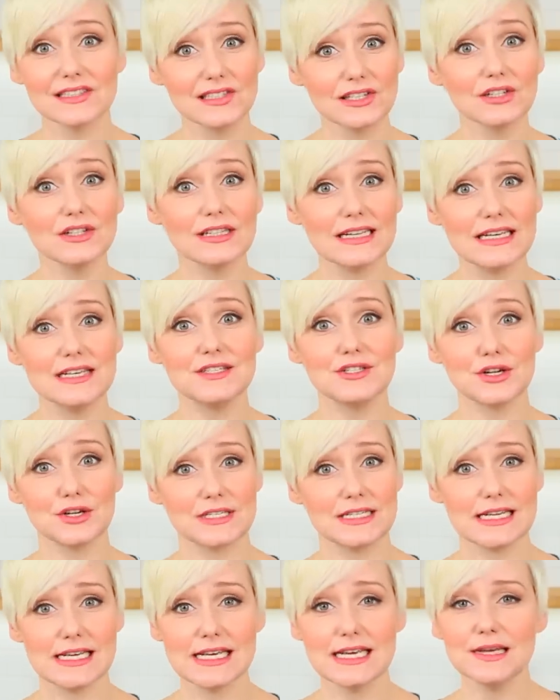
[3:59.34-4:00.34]
a little easier
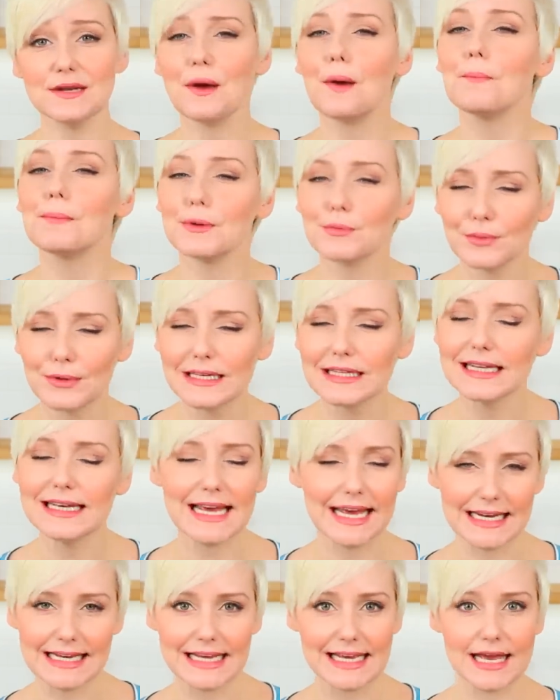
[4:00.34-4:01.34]
to eat, but
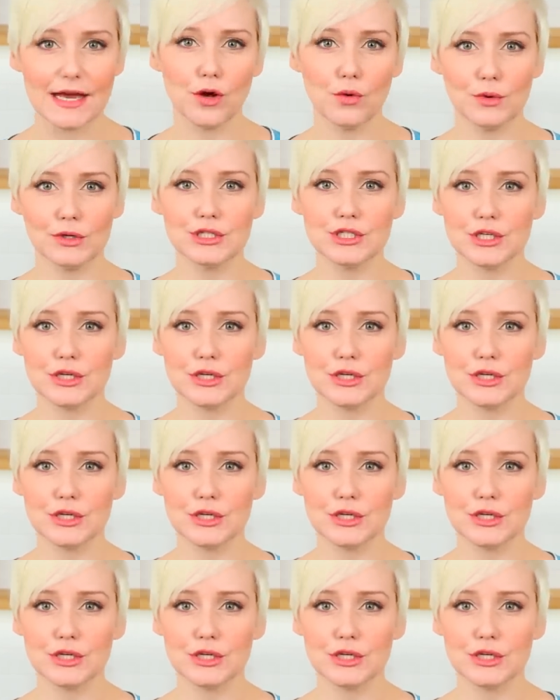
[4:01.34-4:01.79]
really any kale will